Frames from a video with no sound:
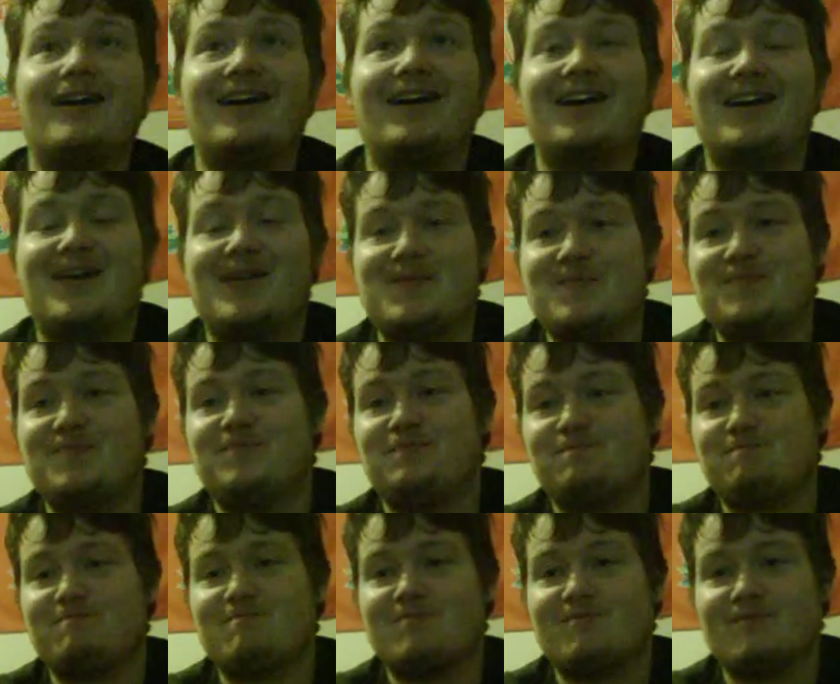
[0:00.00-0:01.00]

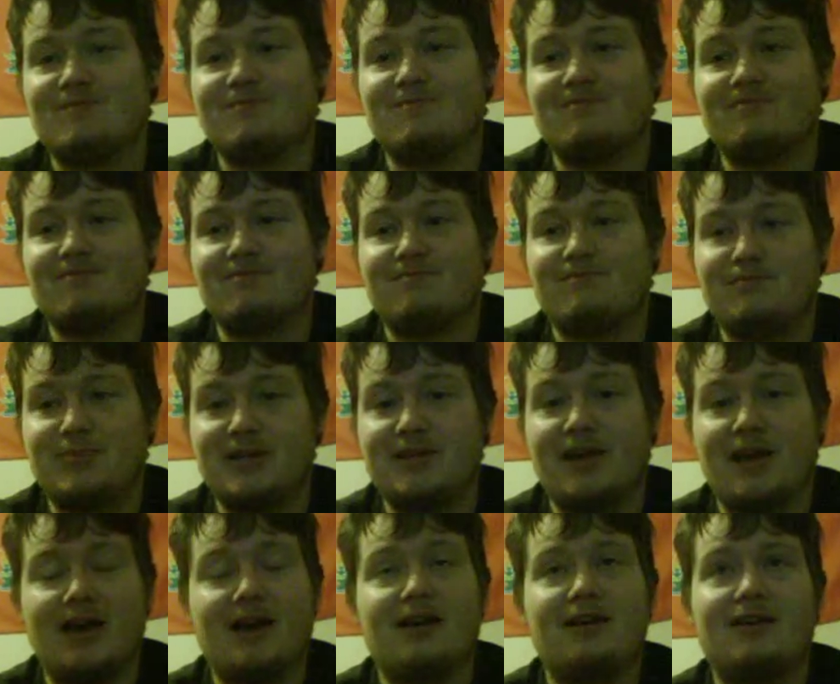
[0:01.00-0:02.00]
But
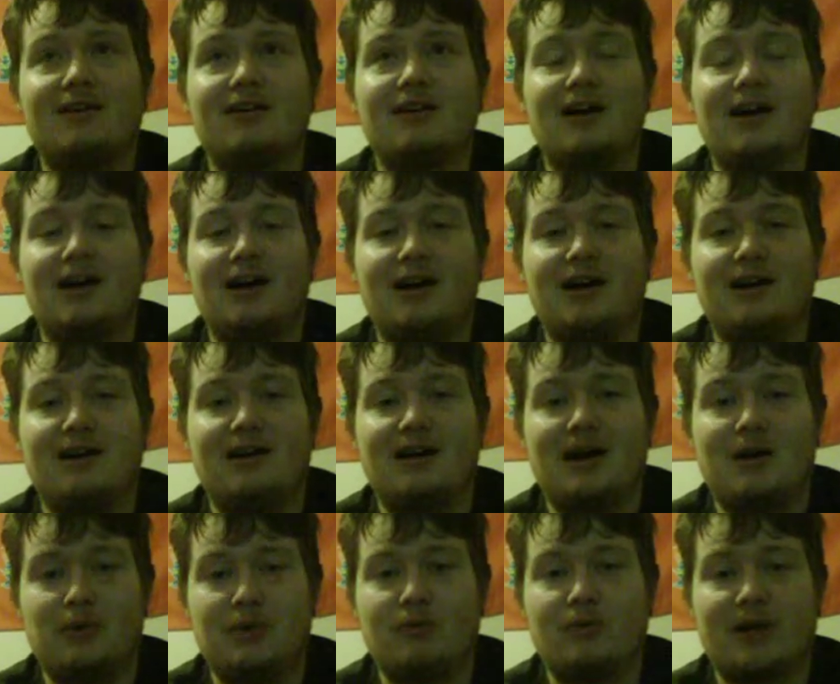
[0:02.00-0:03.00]
yeah,
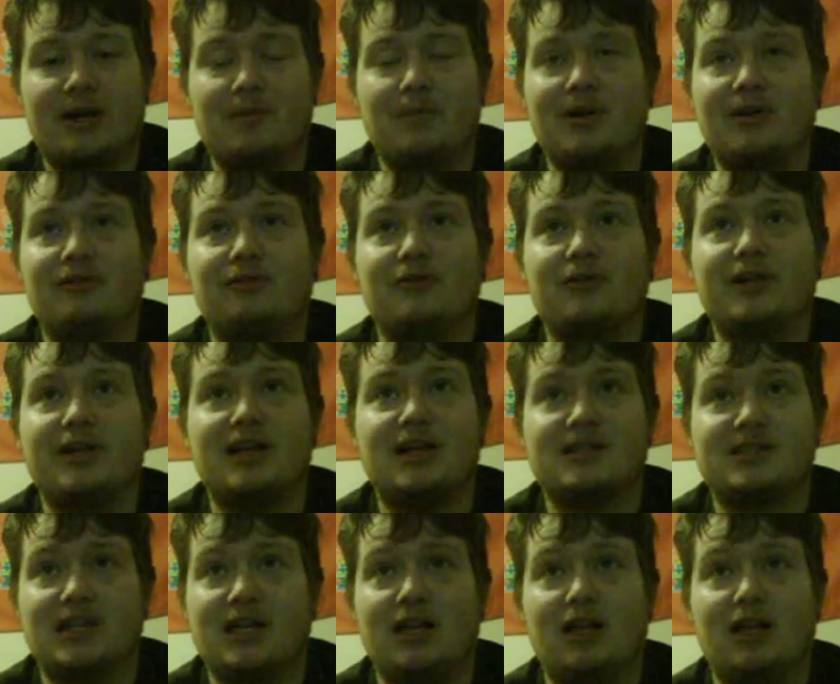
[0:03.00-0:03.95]
I would recommend a 3DS.